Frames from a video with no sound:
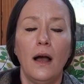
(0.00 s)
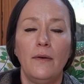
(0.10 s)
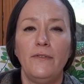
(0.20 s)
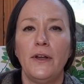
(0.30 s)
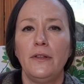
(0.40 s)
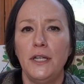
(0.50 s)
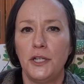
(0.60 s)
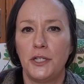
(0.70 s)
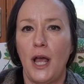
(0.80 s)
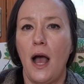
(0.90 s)
I'm fairly
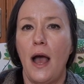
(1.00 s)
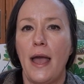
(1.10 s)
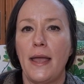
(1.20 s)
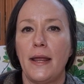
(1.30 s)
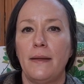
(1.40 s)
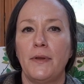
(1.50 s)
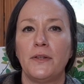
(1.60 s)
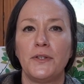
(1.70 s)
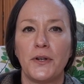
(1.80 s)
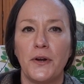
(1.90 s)
shy and I'm
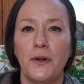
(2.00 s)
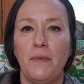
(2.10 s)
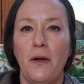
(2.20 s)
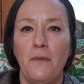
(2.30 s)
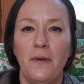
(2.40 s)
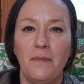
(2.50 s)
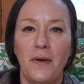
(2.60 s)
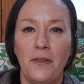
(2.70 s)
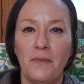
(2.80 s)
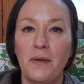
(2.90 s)
concerned about what
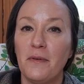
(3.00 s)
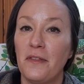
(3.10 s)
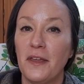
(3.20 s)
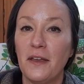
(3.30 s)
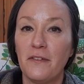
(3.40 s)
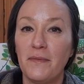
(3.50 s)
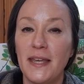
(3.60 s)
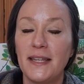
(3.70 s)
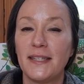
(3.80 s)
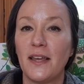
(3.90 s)
other people think of
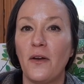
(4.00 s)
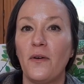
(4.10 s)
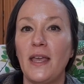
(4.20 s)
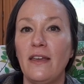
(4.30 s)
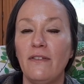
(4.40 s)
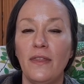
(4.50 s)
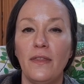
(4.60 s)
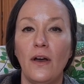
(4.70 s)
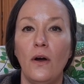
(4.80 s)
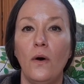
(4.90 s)
me. So even
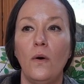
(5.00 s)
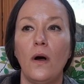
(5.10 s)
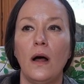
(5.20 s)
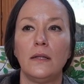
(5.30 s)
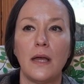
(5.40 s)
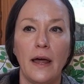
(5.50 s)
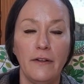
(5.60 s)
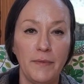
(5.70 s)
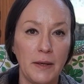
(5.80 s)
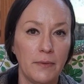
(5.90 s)
though a lot
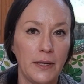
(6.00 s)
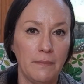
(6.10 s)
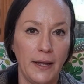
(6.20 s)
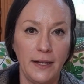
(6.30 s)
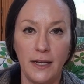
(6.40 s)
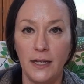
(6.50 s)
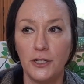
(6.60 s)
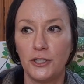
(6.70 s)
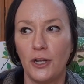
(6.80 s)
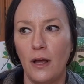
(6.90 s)
of people in my
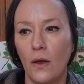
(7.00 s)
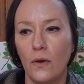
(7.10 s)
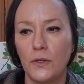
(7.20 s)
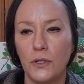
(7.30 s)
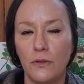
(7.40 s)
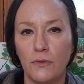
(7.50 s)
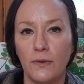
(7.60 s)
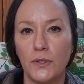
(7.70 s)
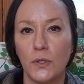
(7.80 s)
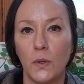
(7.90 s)
niche go to
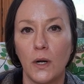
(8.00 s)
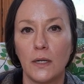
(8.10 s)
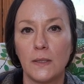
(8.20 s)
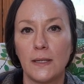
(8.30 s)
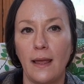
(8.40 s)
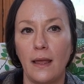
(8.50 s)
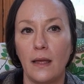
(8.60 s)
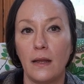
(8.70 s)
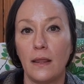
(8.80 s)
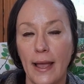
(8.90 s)
thrift stores
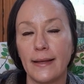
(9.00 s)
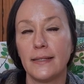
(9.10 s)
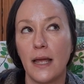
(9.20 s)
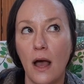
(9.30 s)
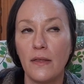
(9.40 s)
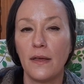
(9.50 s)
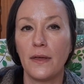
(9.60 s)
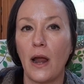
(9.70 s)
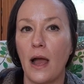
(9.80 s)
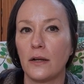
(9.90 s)
and I can tell that
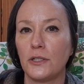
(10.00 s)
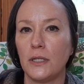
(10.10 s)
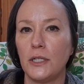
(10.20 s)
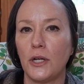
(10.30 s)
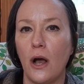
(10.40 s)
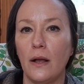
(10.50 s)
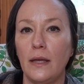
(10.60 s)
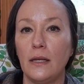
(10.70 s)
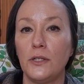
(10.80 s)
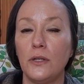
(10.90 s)
they're actually
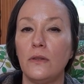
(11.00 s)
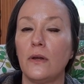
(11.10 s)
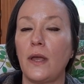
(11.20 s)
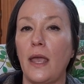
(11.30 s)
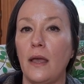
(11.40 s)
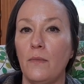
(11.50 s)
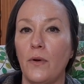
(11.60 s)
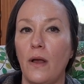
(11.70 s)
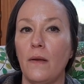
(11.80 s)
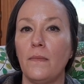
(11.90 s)
talking to their
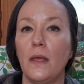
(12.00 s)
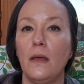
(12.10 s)
camera